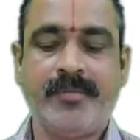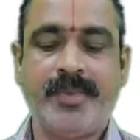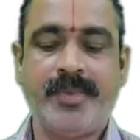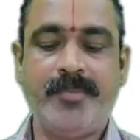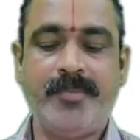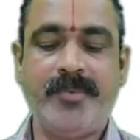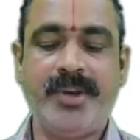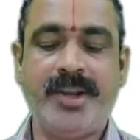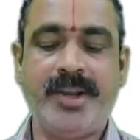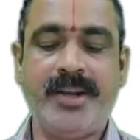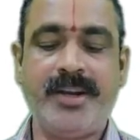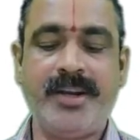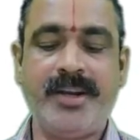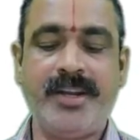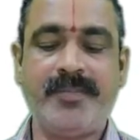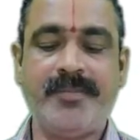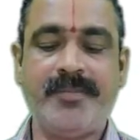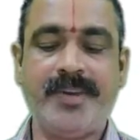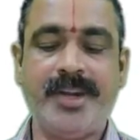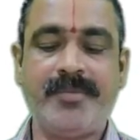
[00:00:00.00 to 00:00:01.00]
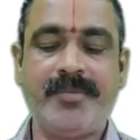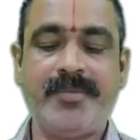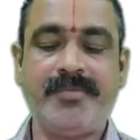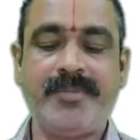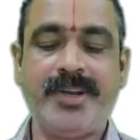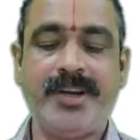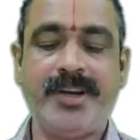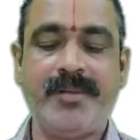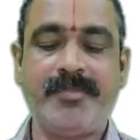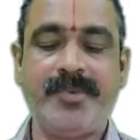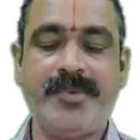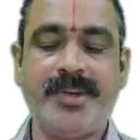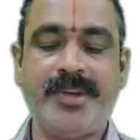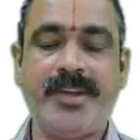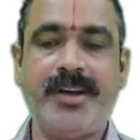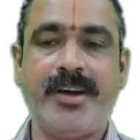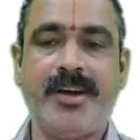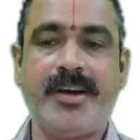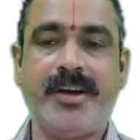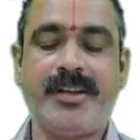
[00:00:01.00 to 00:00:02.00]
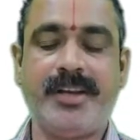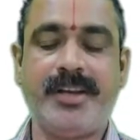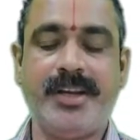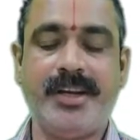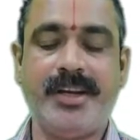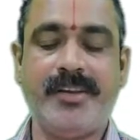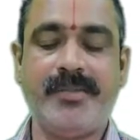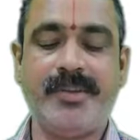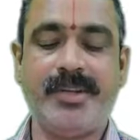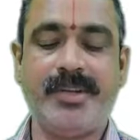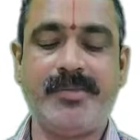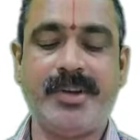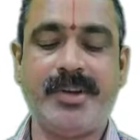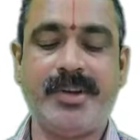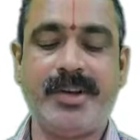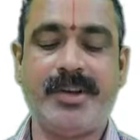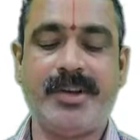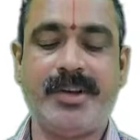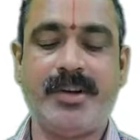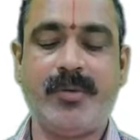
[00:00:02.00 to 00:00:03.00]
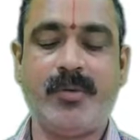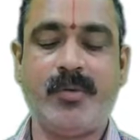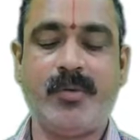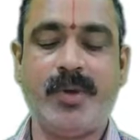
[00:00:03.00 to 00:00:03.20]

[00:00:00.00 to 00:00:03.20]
Popularity of name of the company or the individual